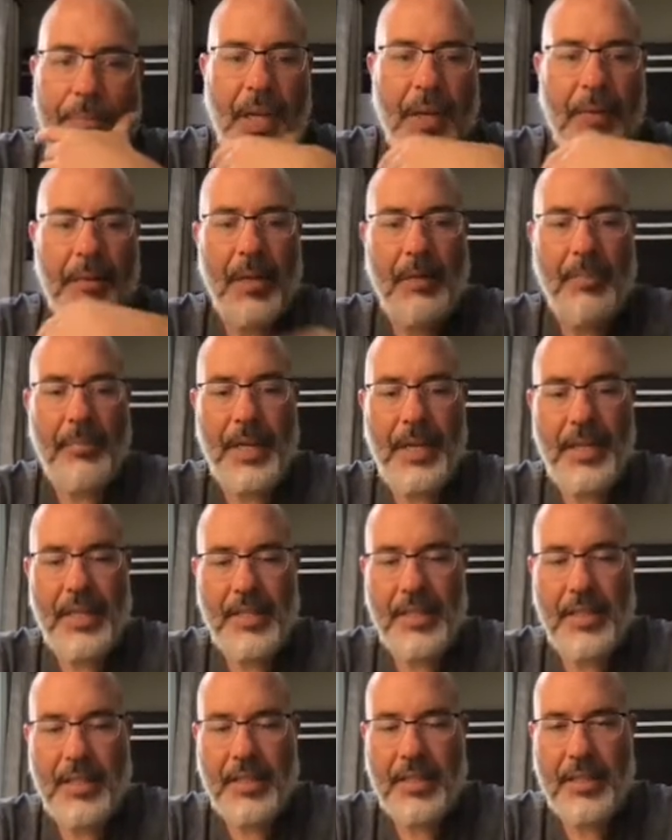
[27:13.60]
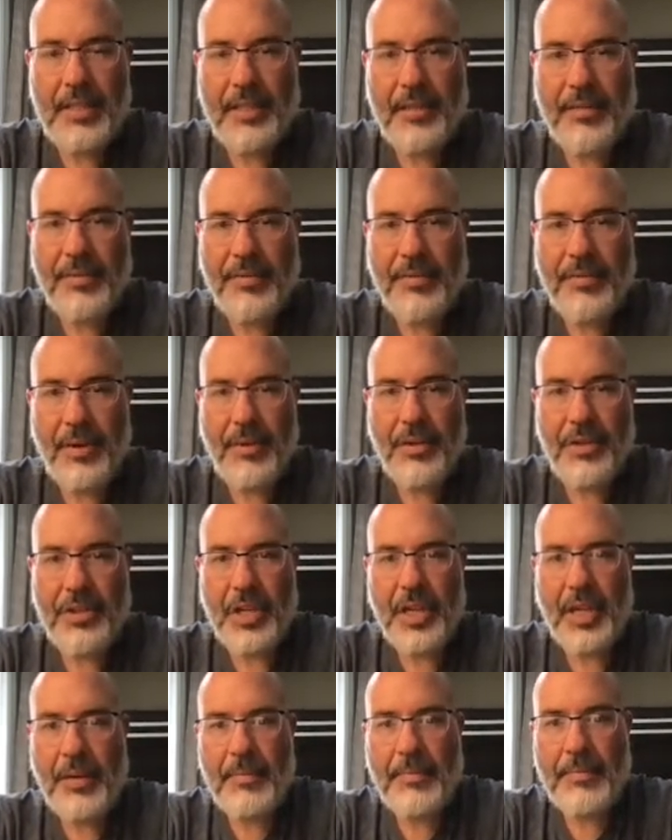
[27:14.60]
I'm going to paste this into
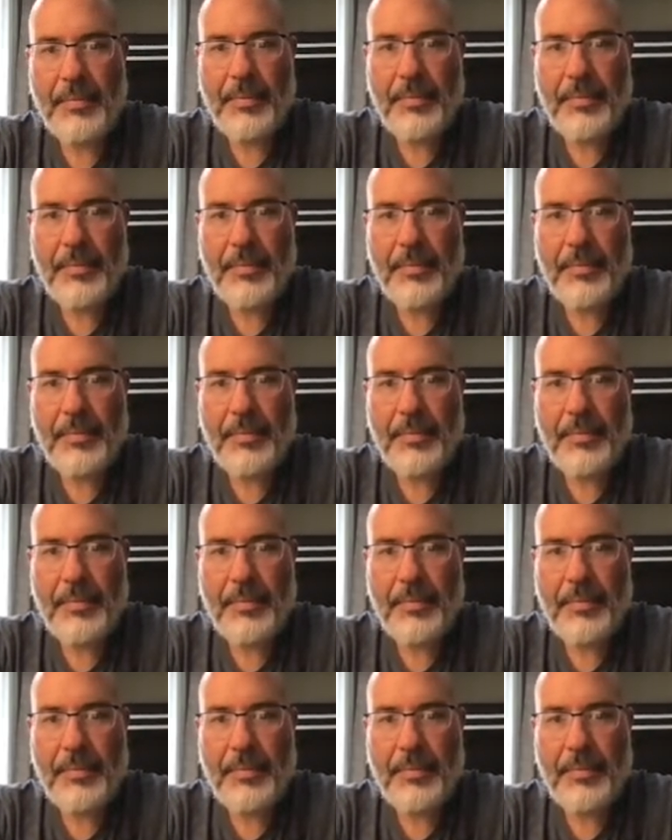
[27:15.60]
Photoshop.